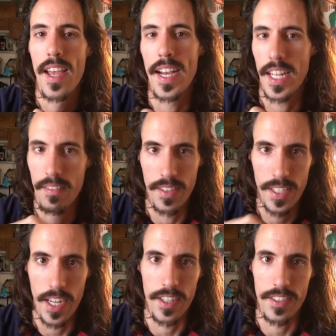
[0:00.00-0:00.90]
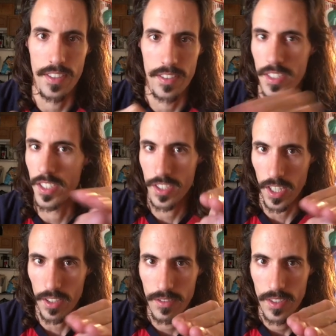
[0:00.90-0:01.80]
any of the characters in this show
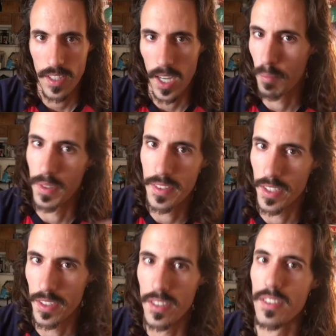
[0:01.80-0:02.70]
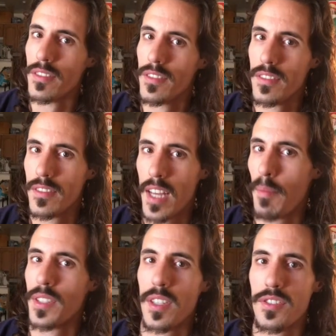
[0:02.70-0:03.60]
up until
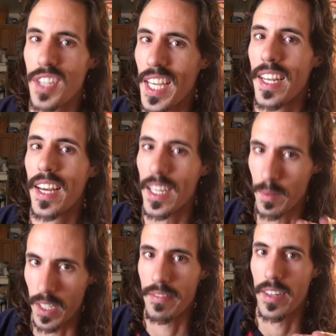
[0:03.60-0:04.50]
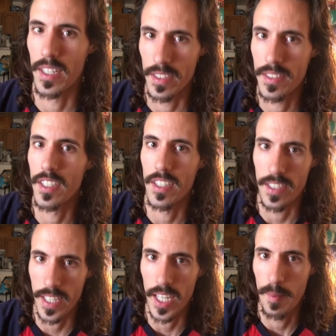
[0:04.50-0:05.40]
episodes 8 and 9 when I finally started
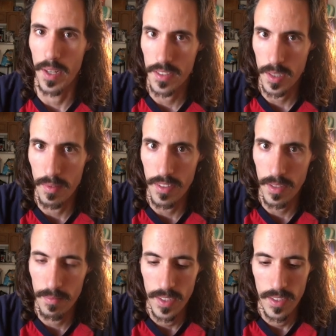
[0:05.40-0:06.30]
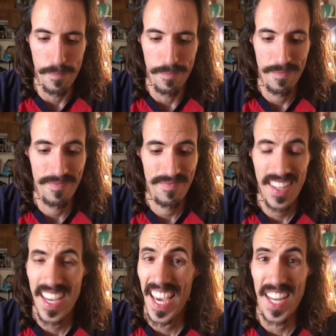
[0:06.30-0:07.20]
to care about some of them.
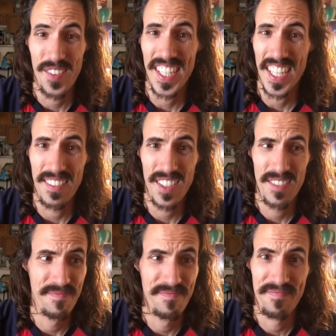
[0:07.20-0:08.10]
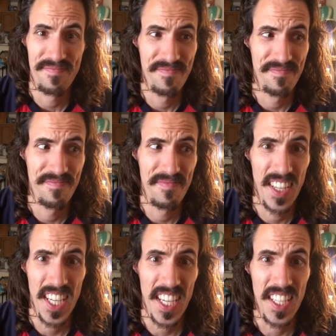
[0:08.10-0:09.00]
Henry Deaver,
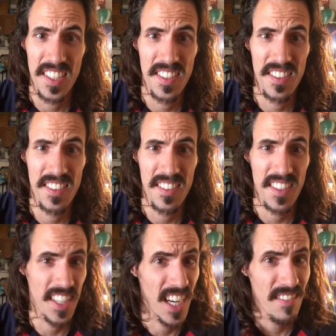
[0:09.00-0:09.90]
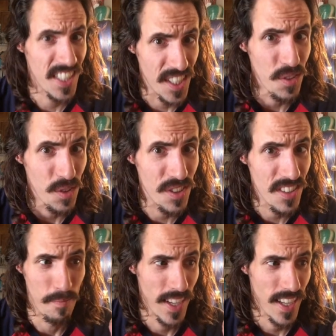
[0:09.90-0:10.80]
he's kind of a douche.
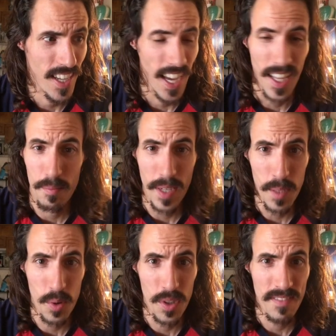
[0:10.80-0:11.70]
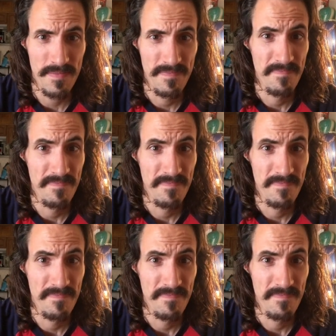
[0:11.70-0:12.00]
Helen Pangborn,